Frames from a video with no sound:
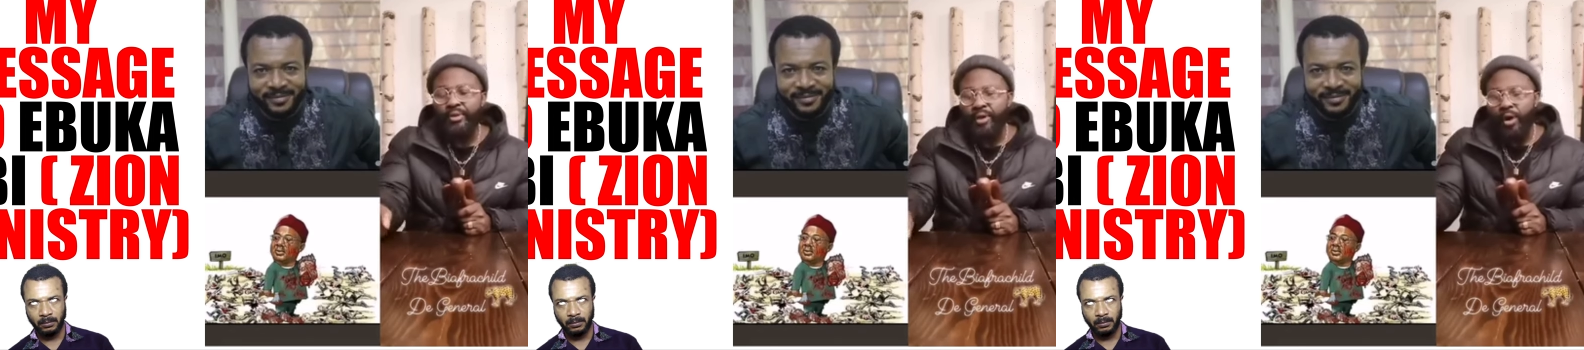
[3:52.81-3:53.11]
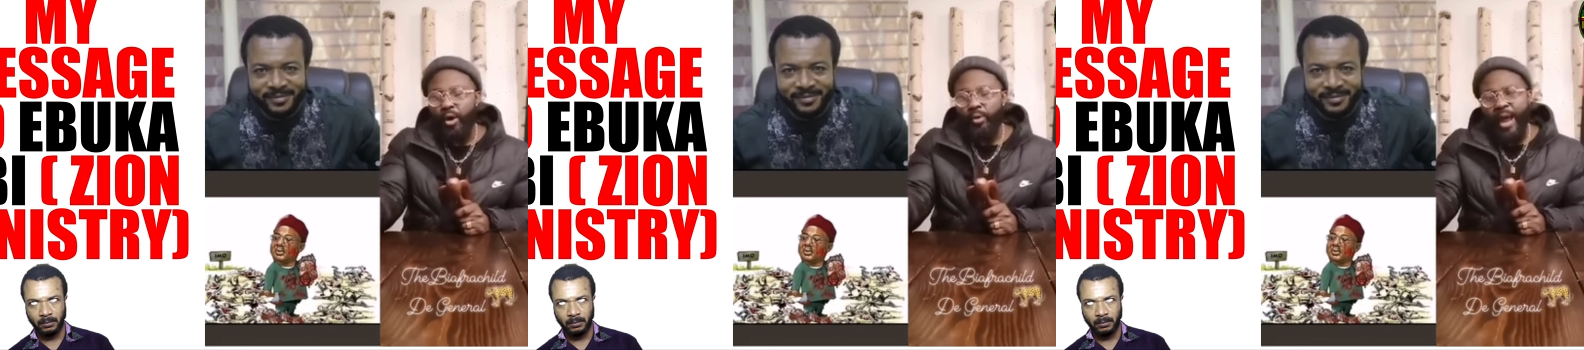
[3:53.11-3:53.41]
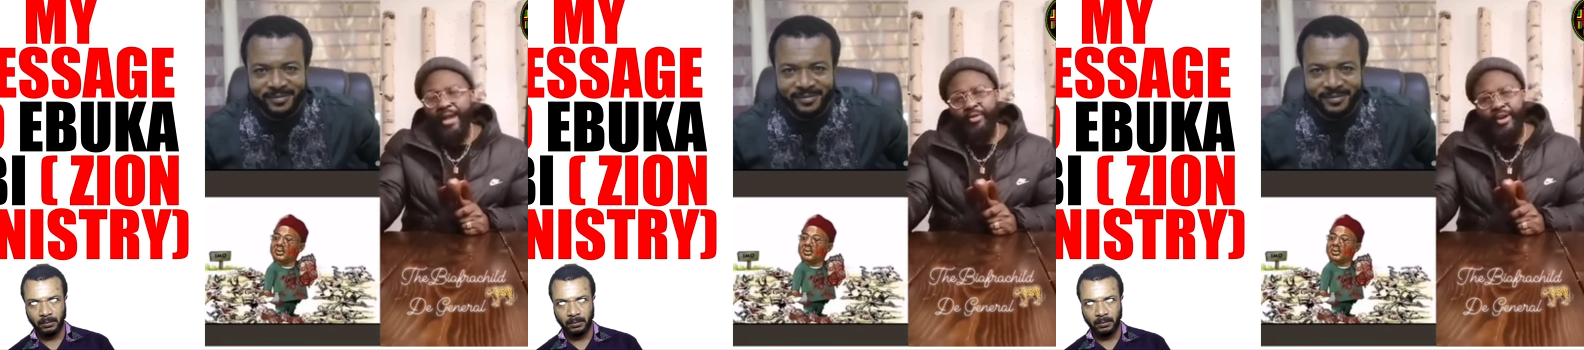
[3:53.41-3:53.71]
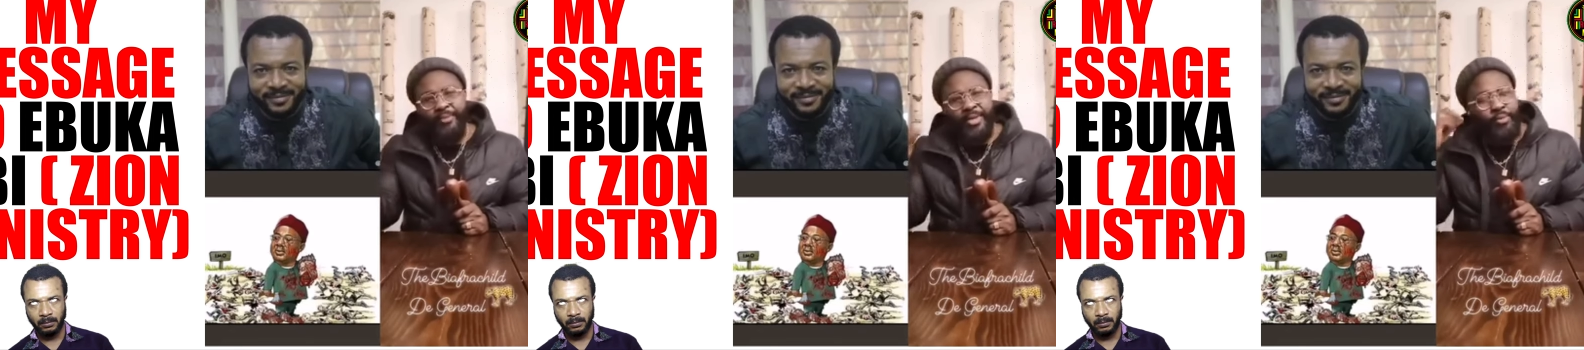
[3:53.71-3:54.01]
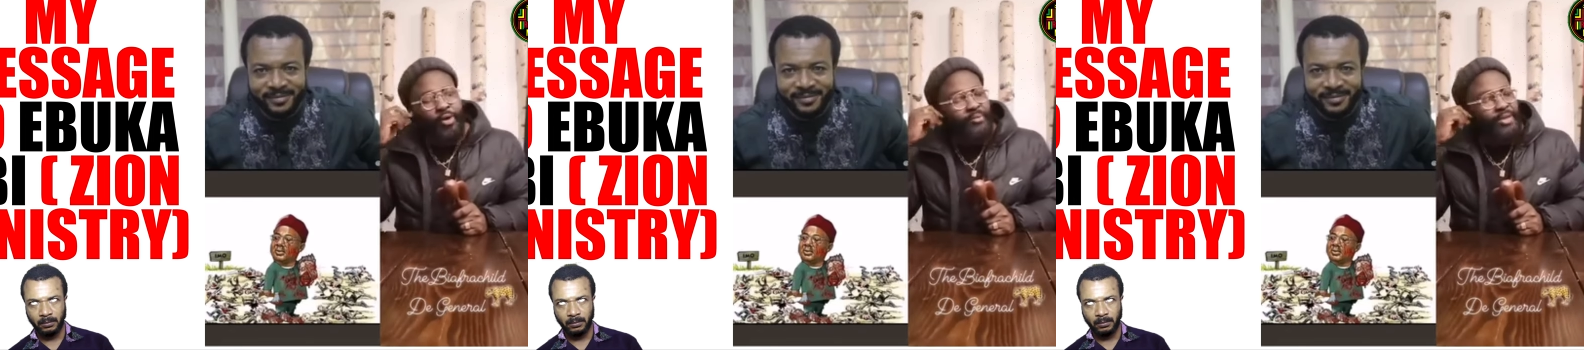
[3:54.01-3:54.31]
Speaker 1: All right, great people
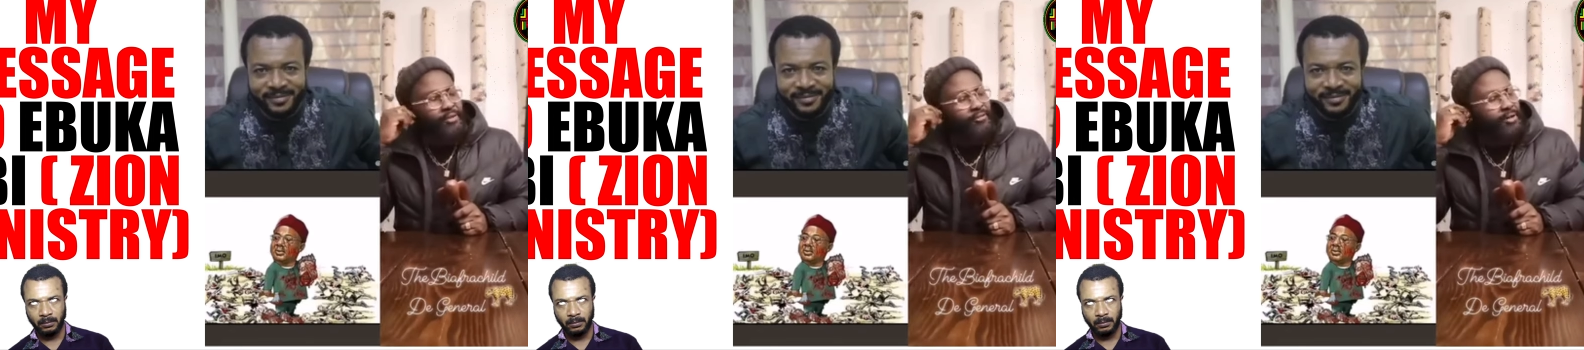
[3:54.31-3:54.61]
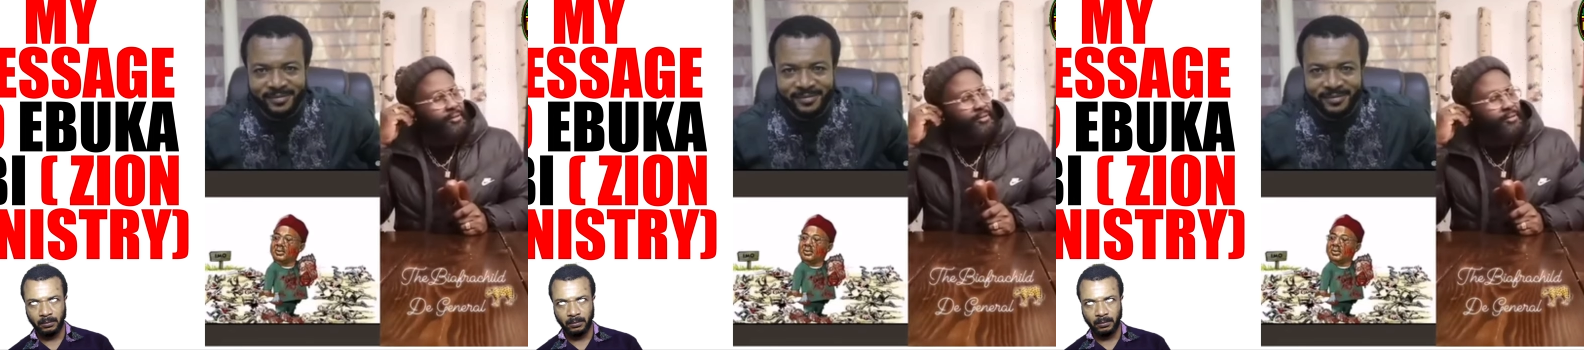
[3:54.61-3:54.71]
of Biafra,